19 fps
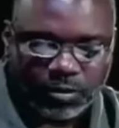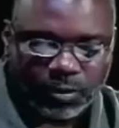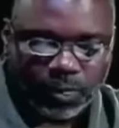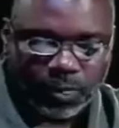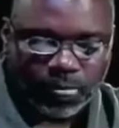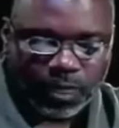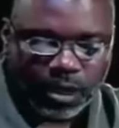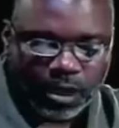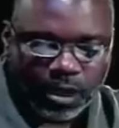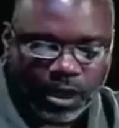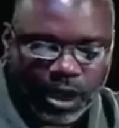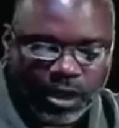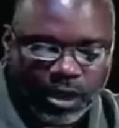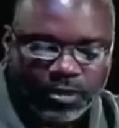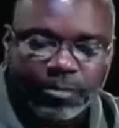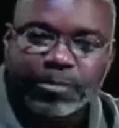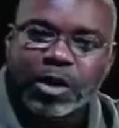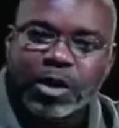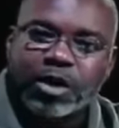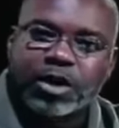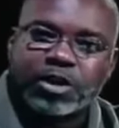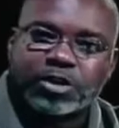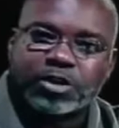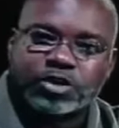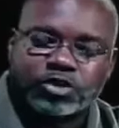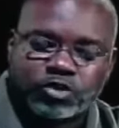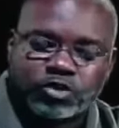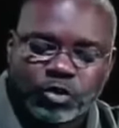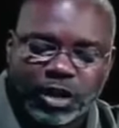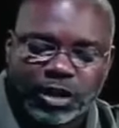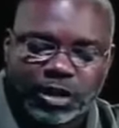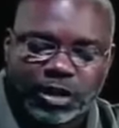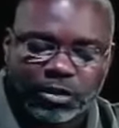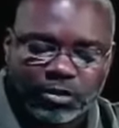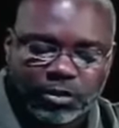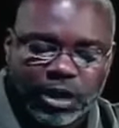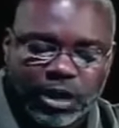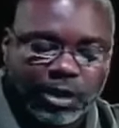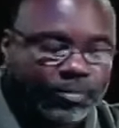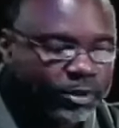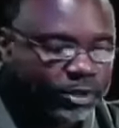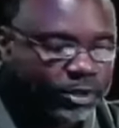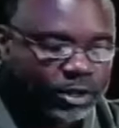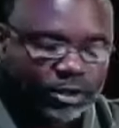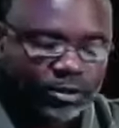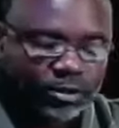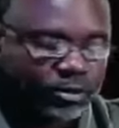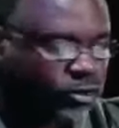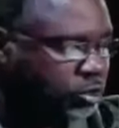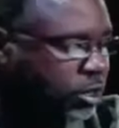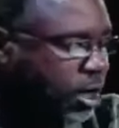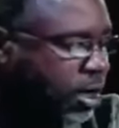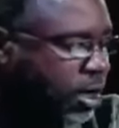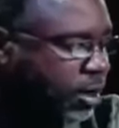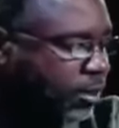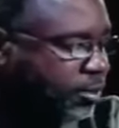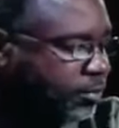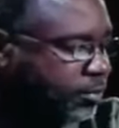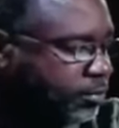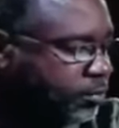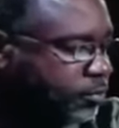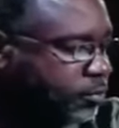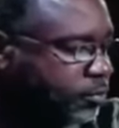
on how the market is trading on that particular stock.